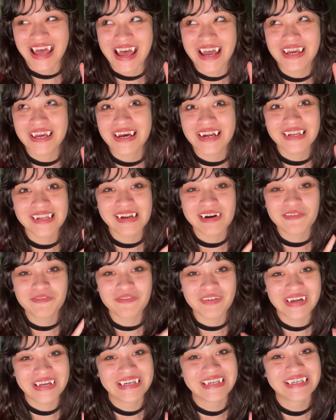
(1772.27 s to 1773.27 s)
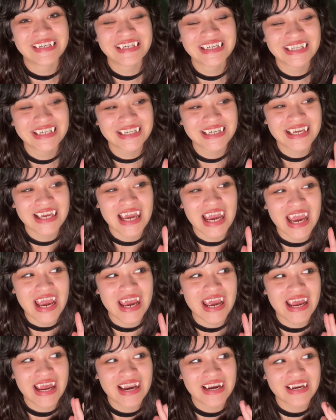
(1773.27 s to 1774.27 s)
I had a lot of fun,
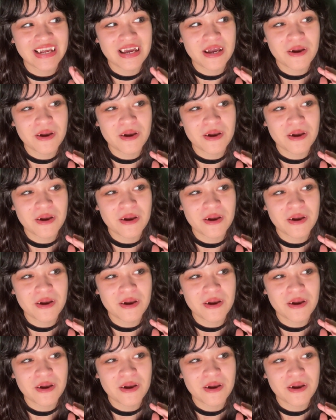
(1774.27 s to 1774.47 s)
and